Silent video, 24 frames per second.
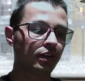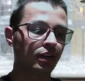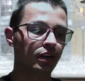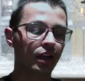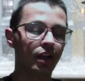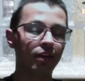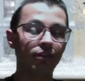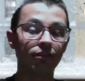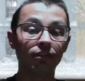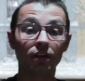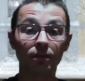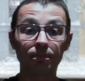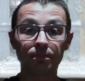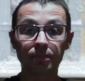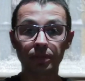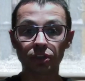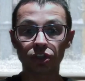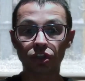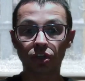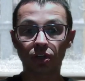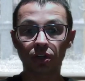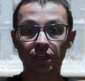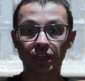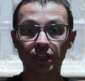level up
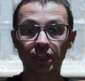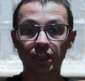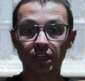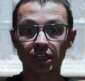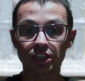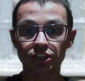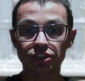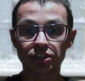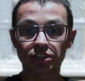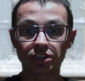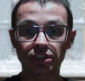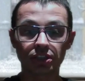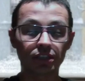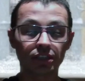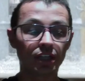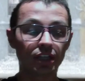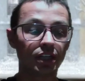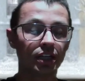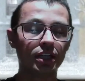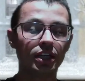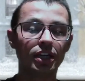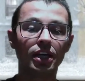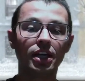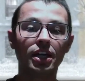your English,
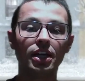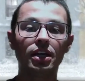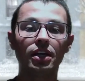and